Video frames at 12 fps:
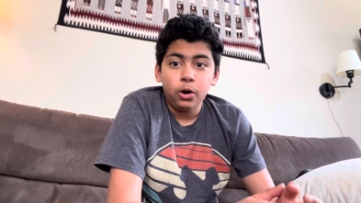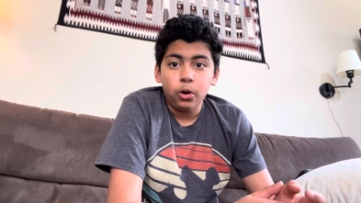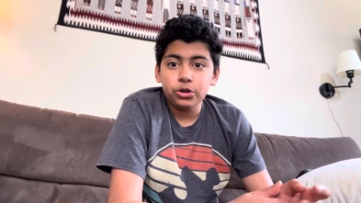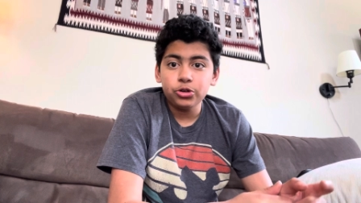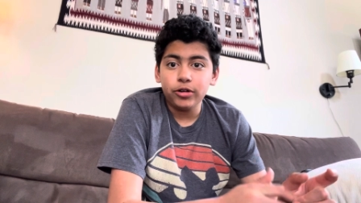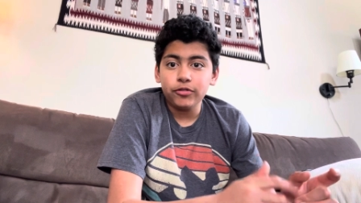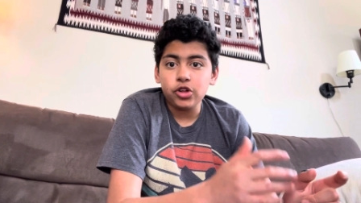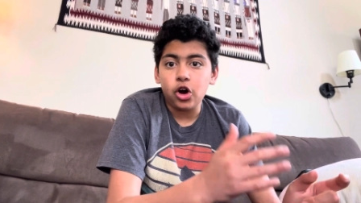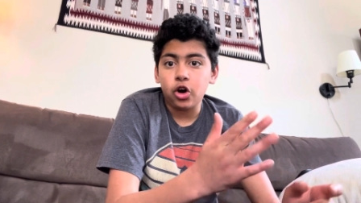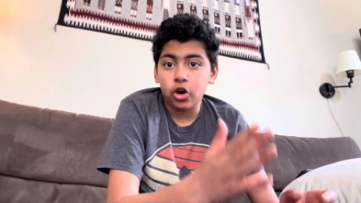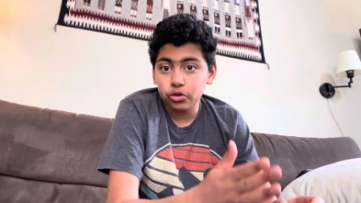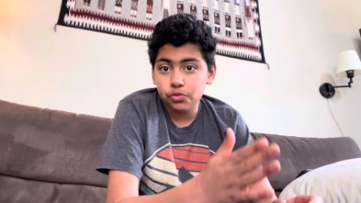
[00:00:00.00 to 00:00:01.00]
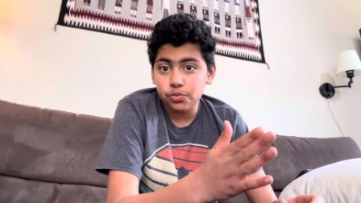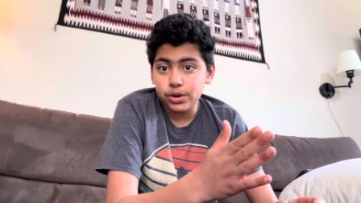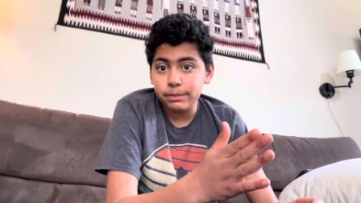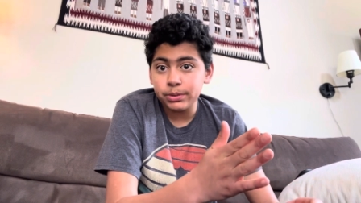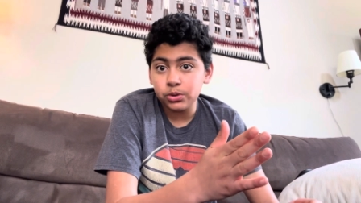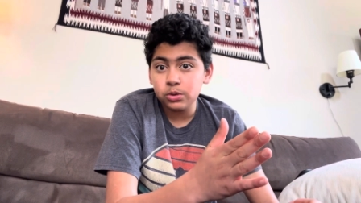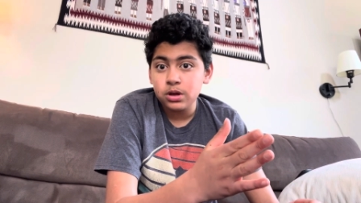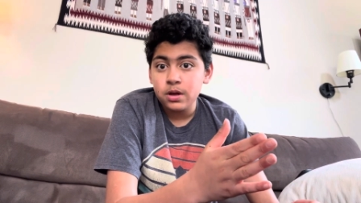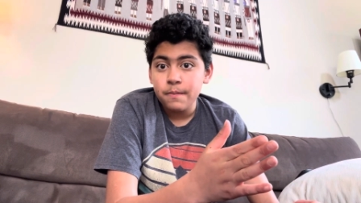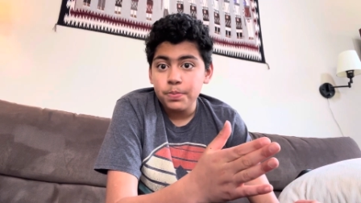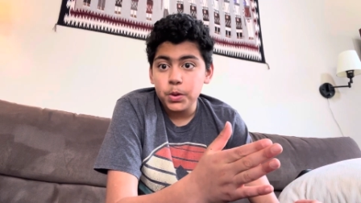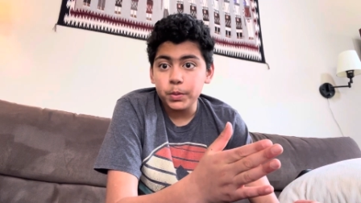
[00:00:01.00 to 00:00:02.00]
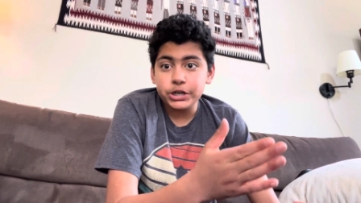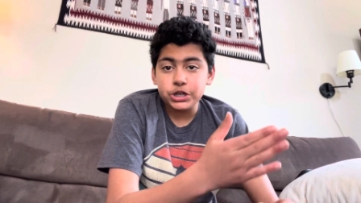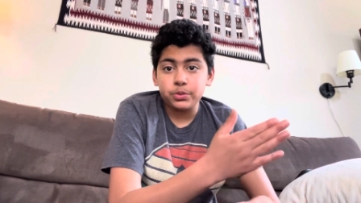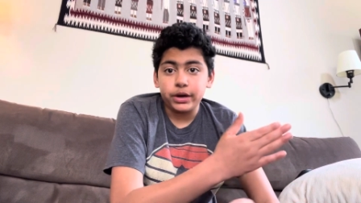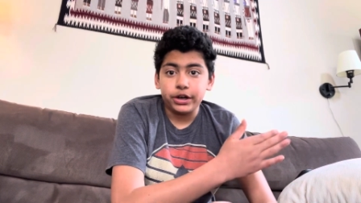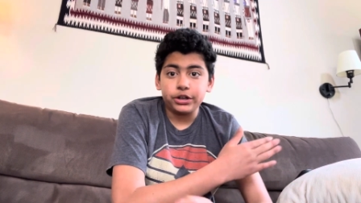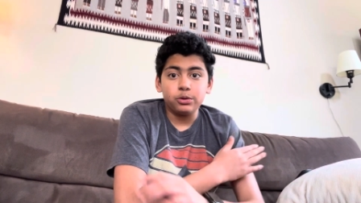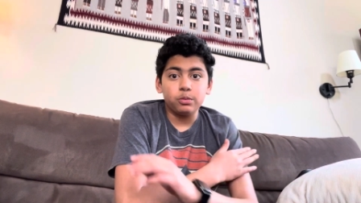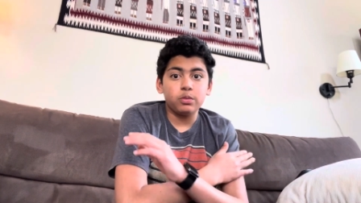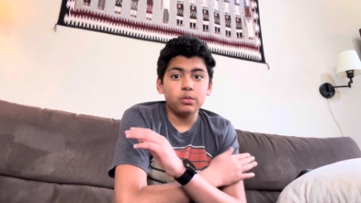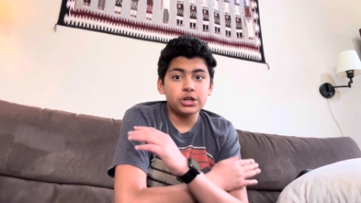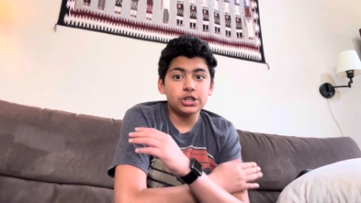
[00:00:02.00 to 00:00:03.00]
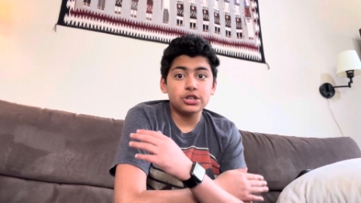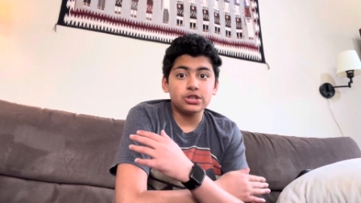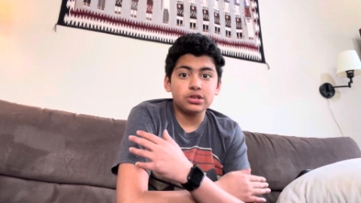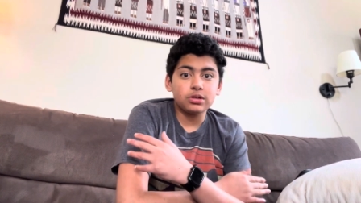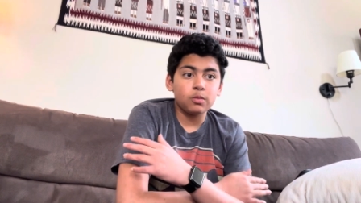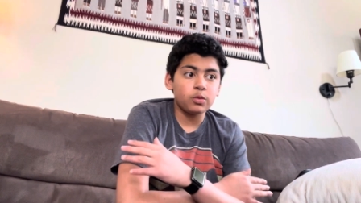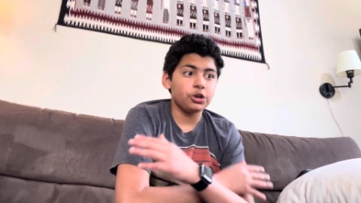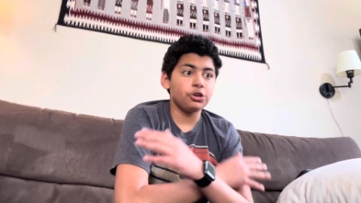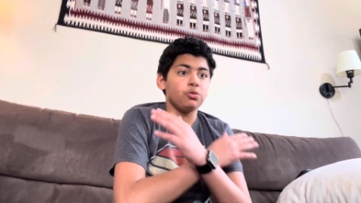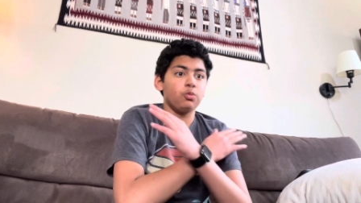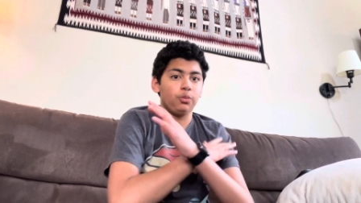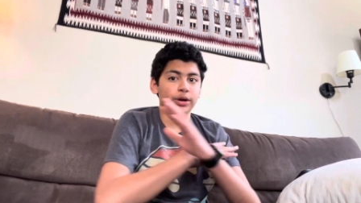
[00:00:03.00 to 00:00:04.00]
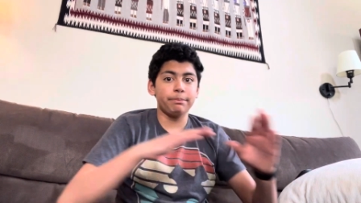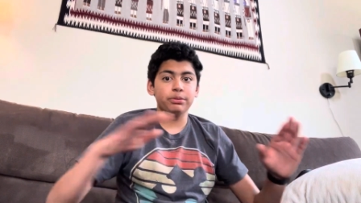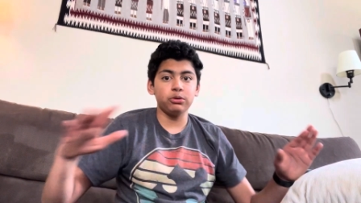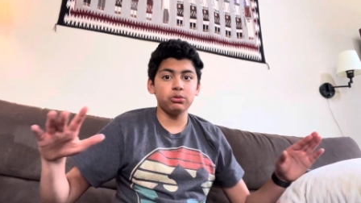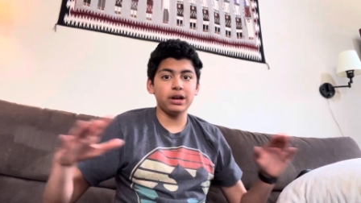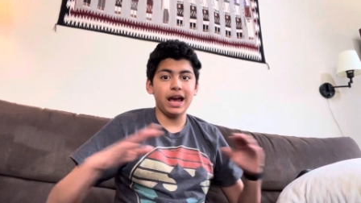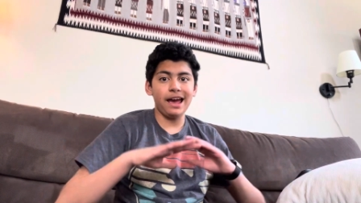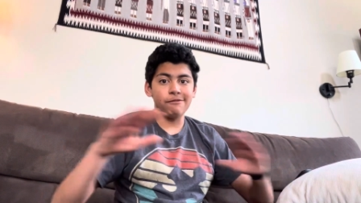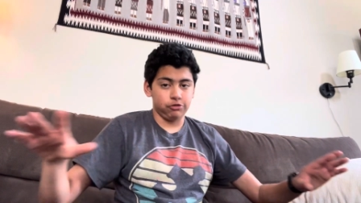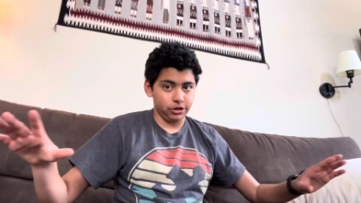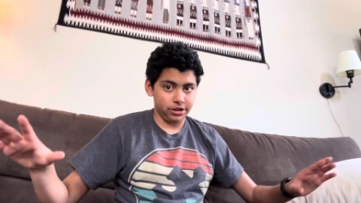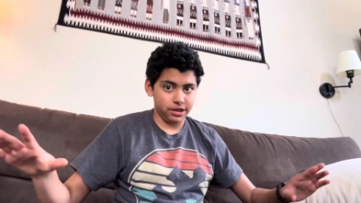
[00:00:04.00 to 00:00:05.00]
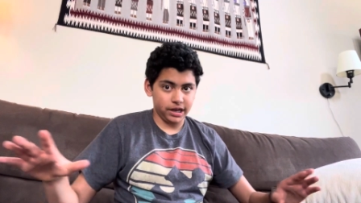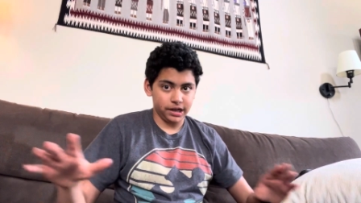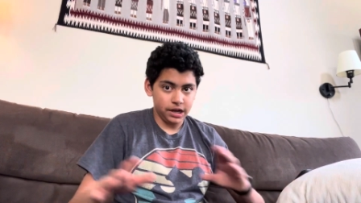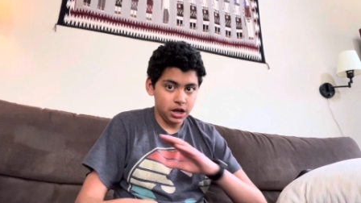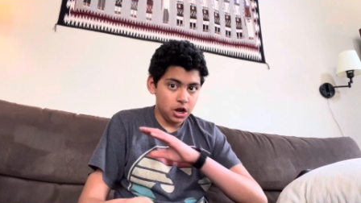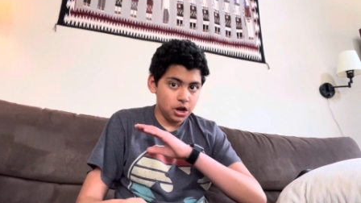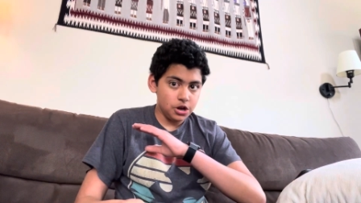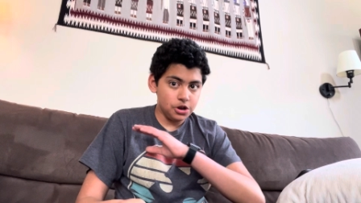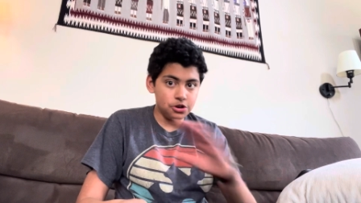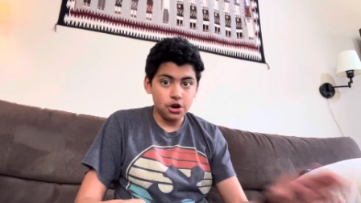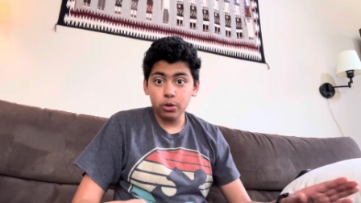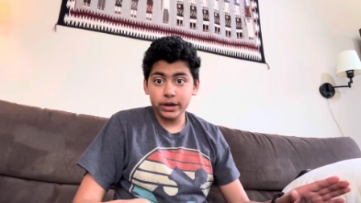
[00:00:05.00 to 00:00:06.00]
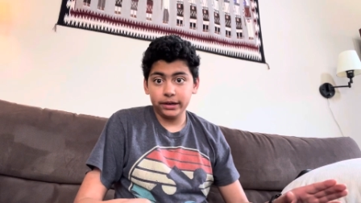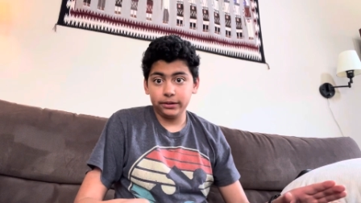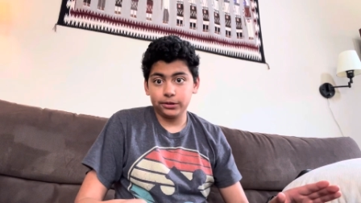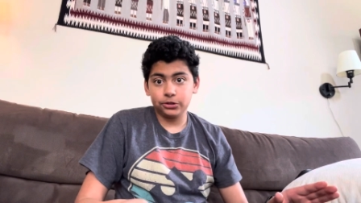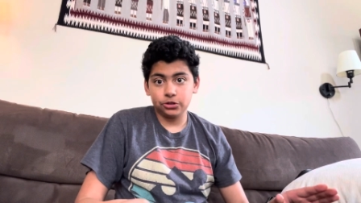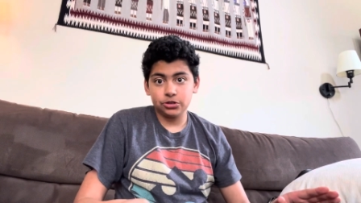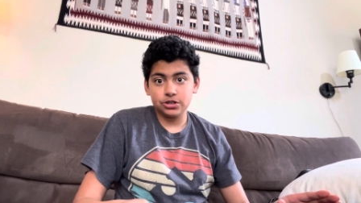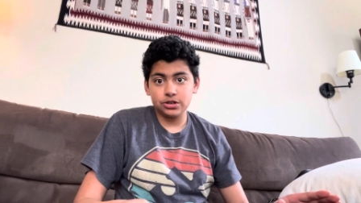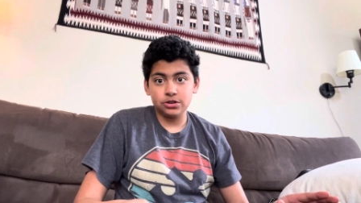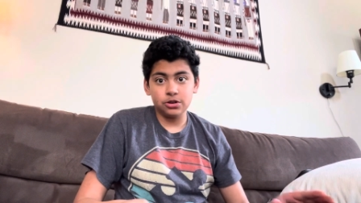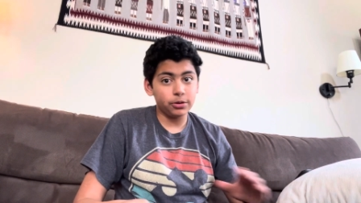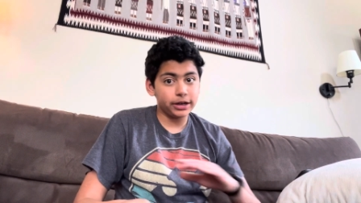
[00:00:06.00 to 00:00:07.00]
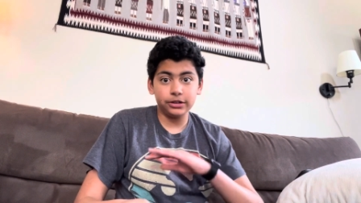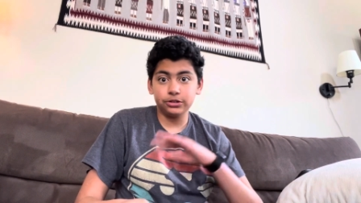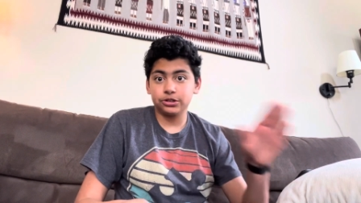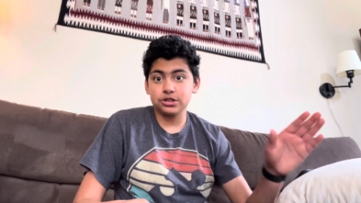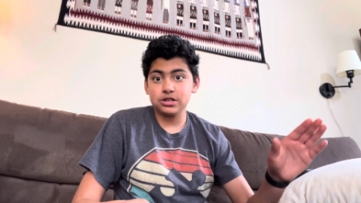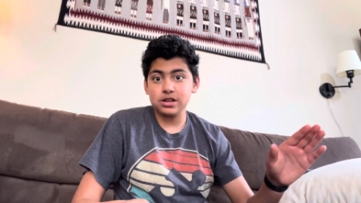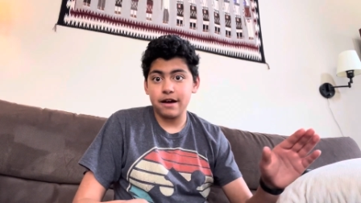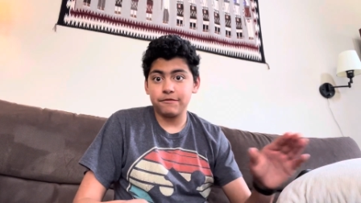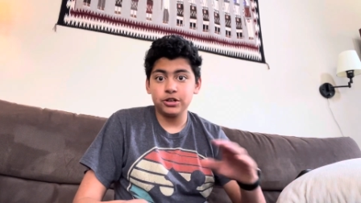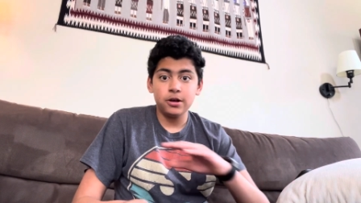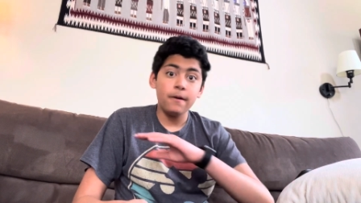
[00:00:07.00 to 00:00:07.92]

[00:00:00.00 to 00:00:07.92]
You have the hard reboot, which is where you which is where you reboot everything. No characters, no characters left.